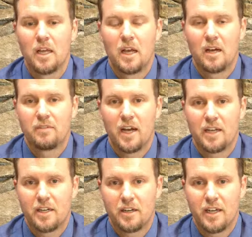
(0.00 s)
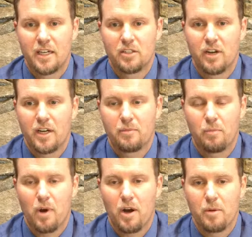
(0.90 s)
of dietary nitrate
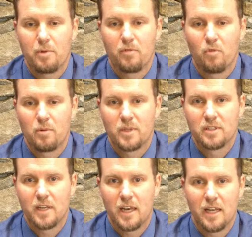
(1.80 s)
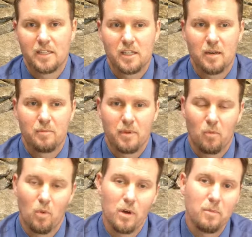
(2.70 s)
prior to performance, and it ends up that
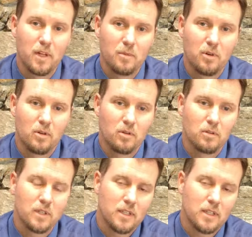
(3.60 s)
1 millimole